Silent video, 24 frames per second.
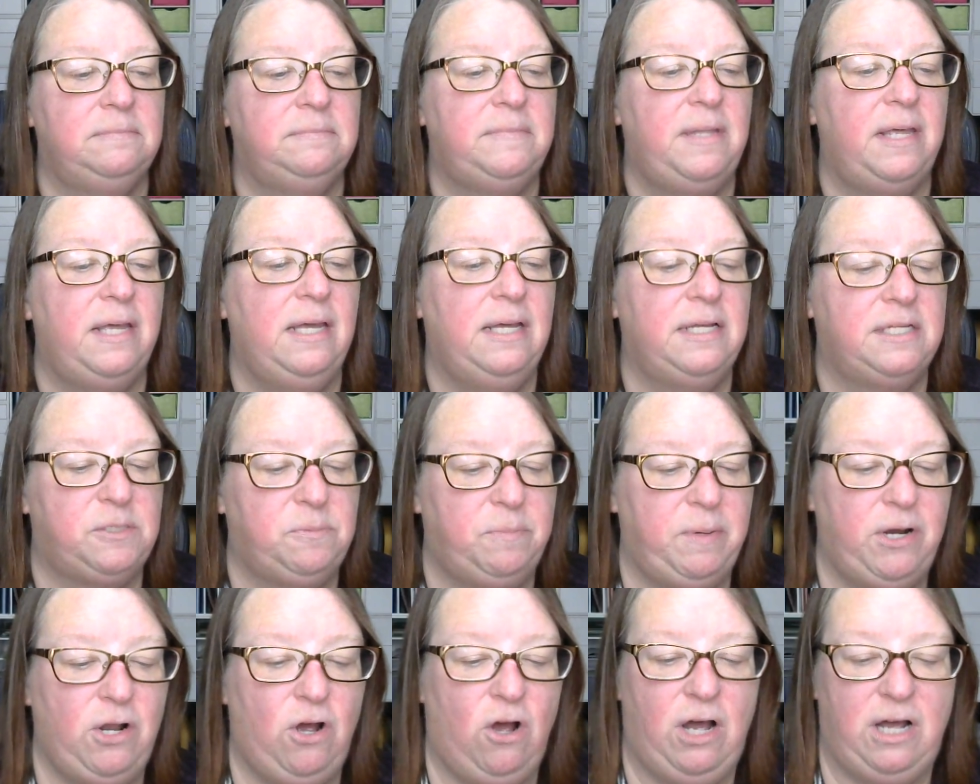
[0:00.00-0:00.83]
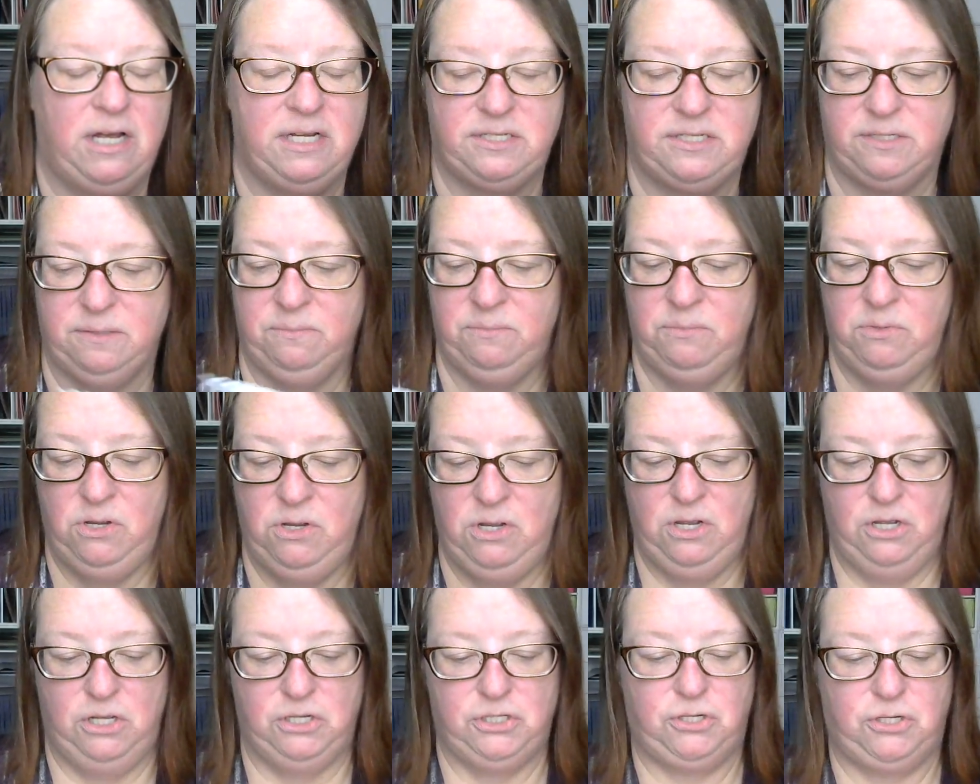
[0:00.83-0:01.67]
it's been awesome.
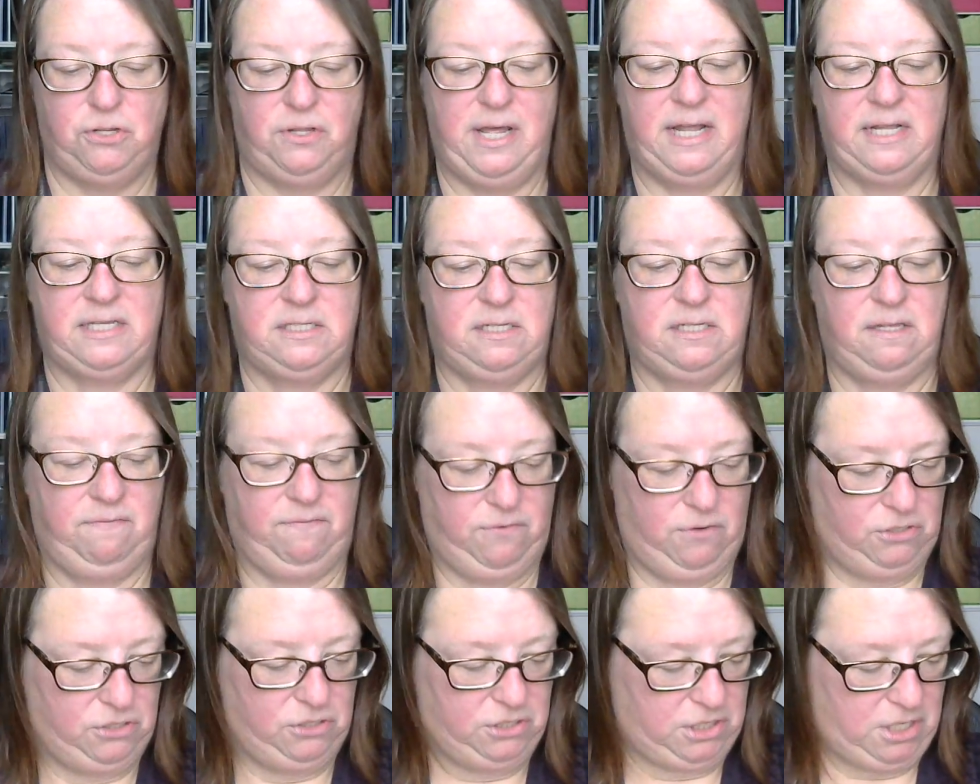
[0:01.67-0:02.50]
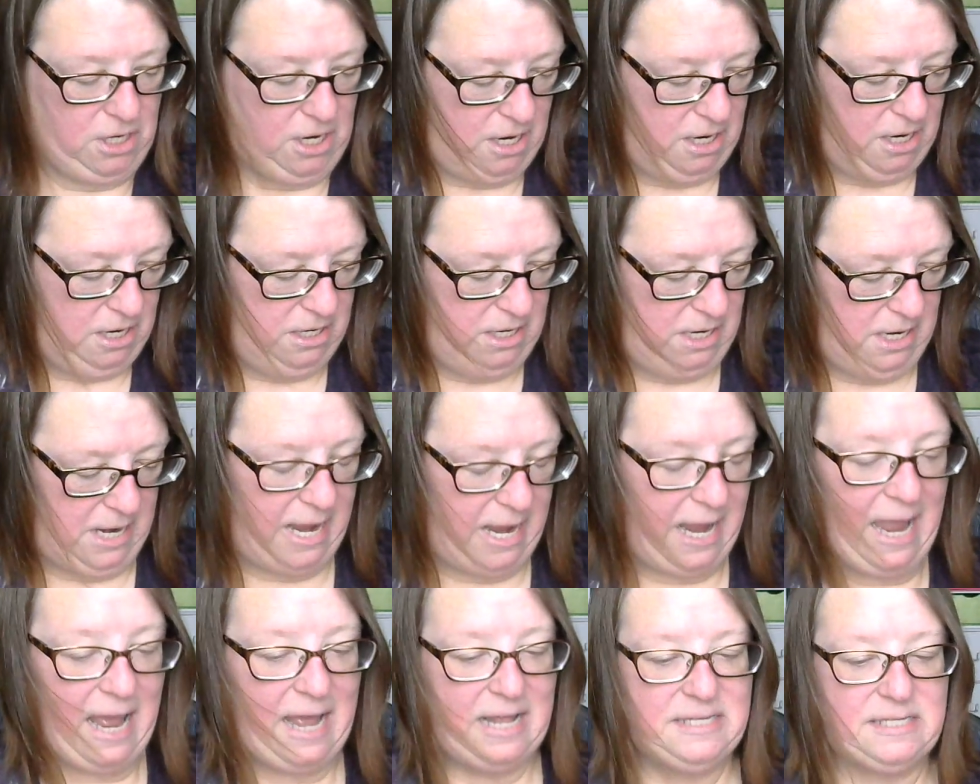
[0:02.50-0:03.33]
So that's the first card, and I
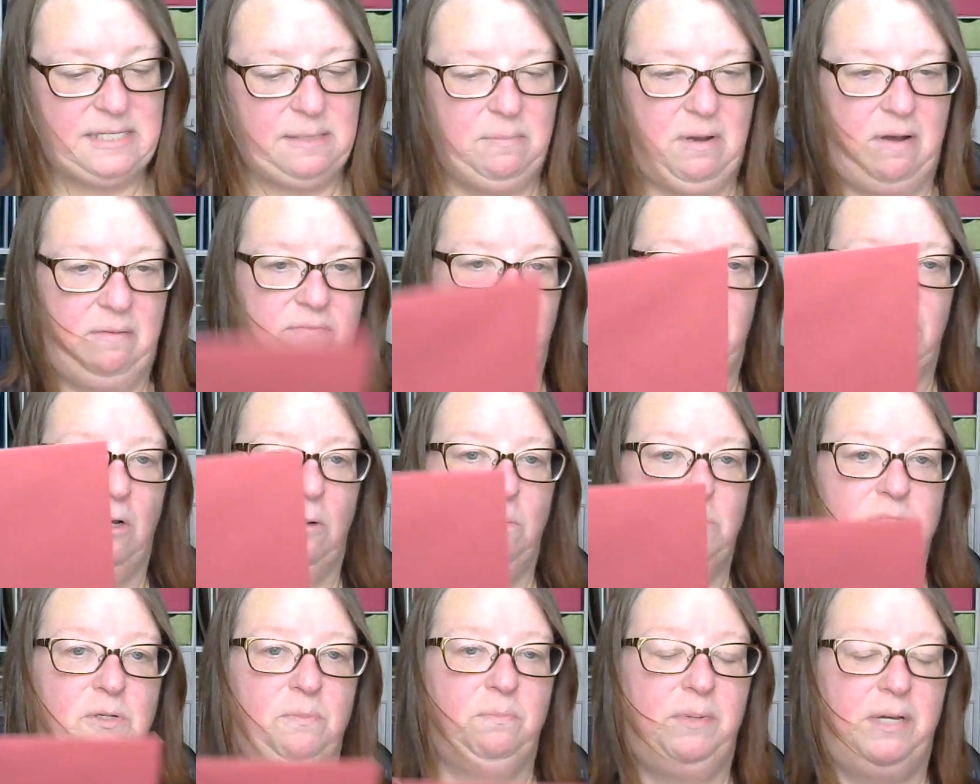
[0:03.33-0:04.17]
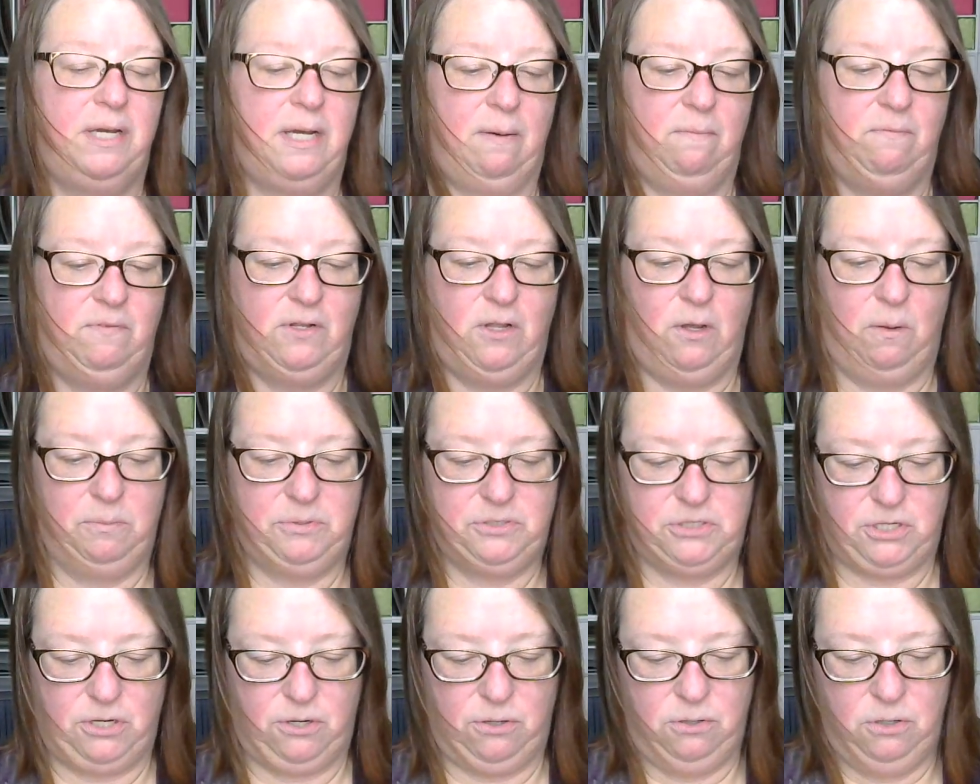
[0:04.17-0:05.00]
had some envelopes, some big
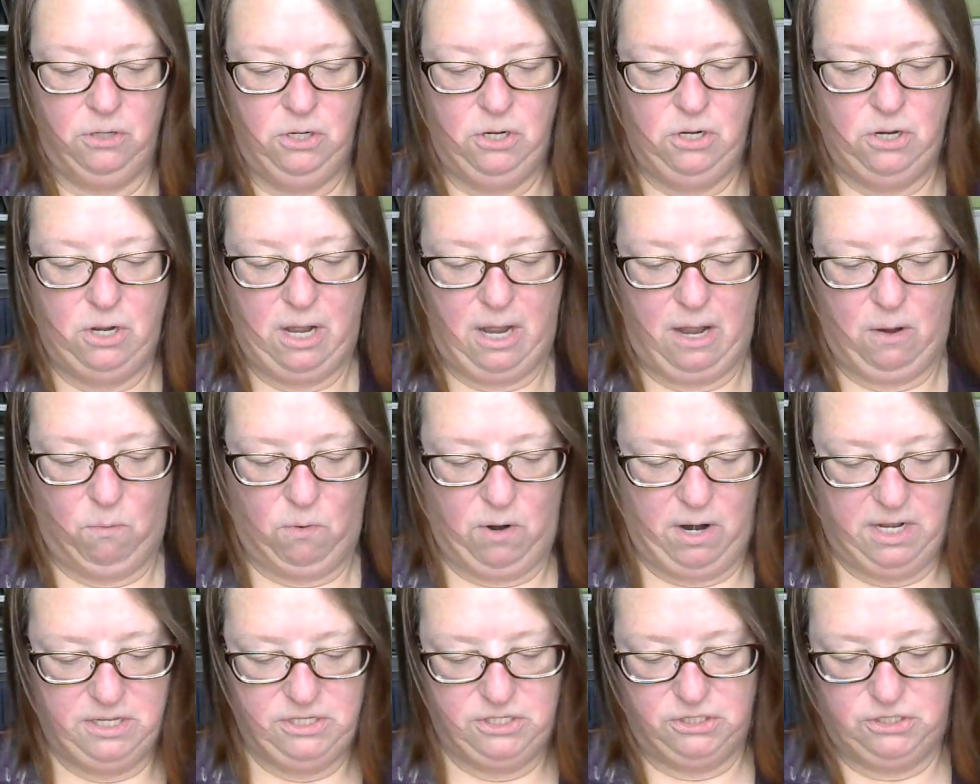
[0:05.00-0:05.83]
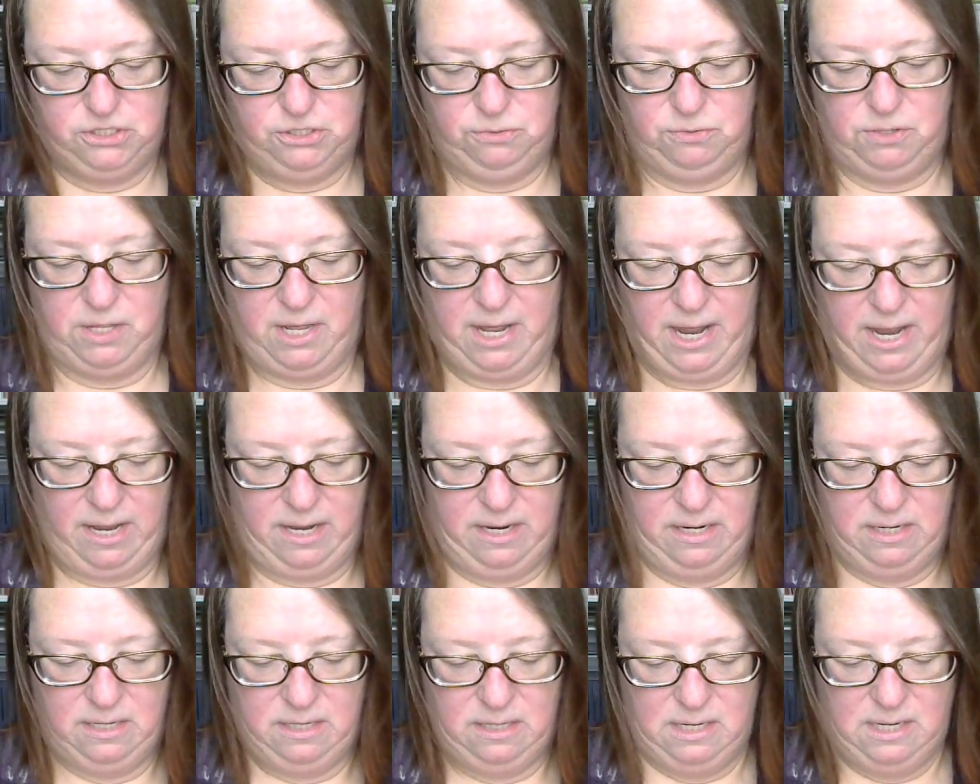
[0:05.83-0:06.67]
envelopes, so I wanted to do that.
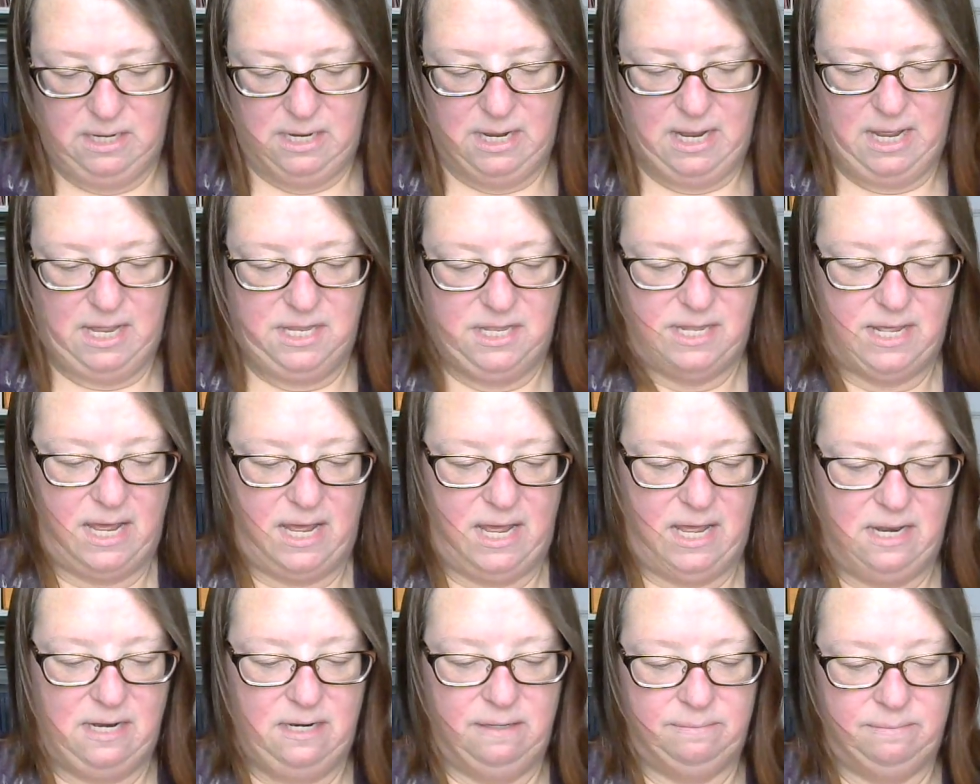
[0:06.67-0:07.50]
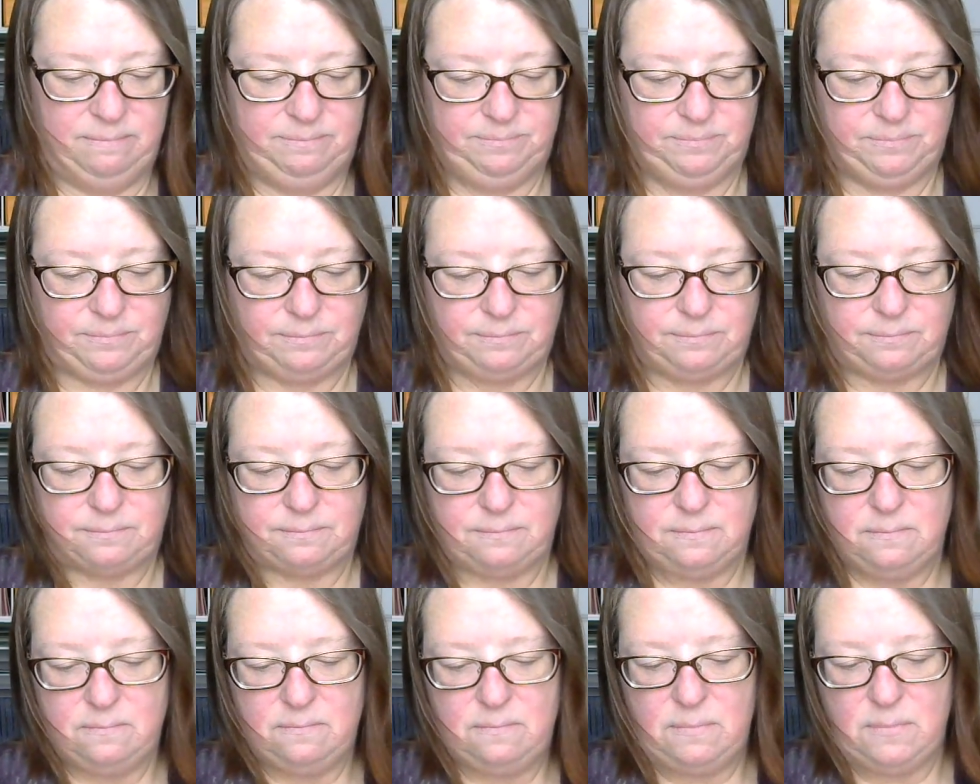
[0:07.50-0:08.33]
And then
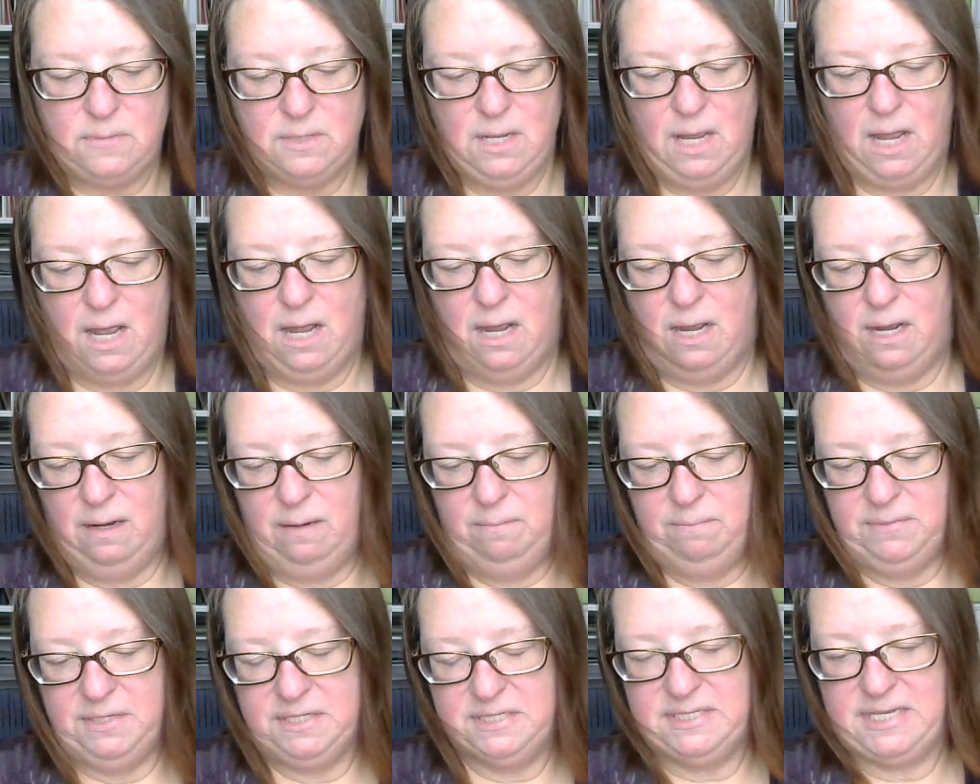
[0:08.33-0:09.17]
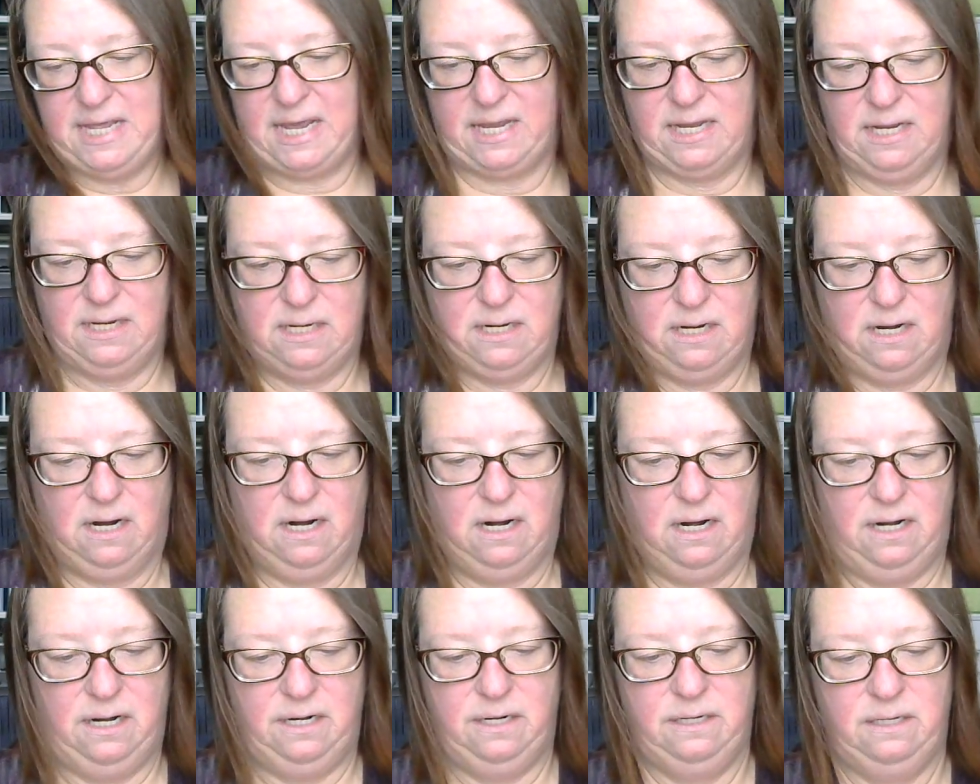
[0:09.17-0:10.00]
the second
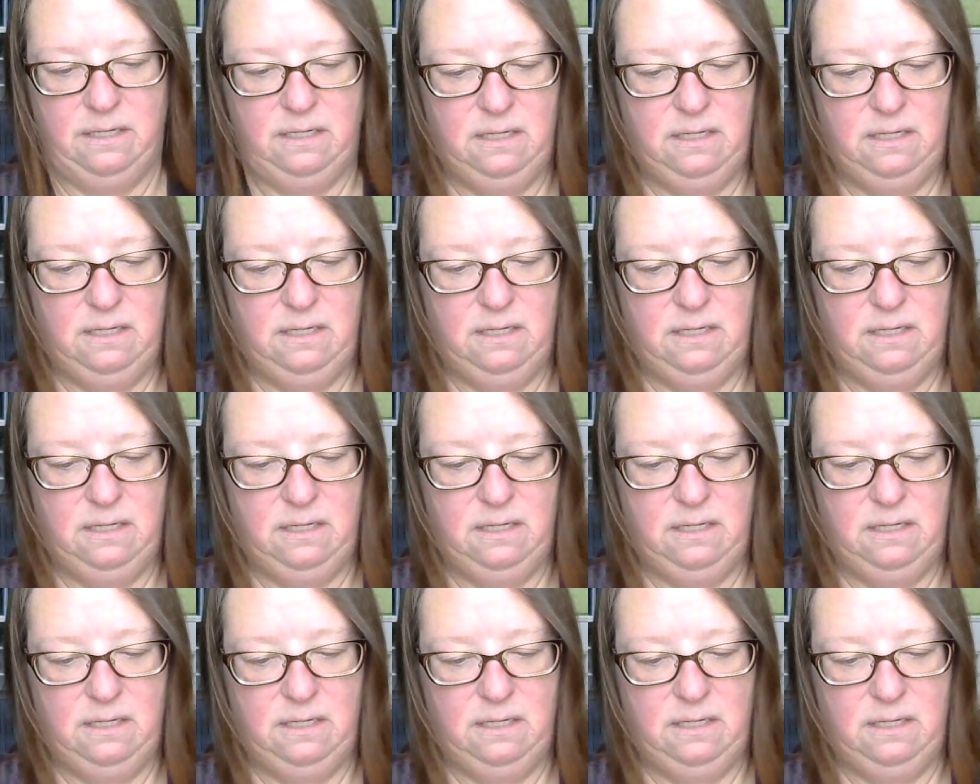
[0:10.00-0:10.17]
card,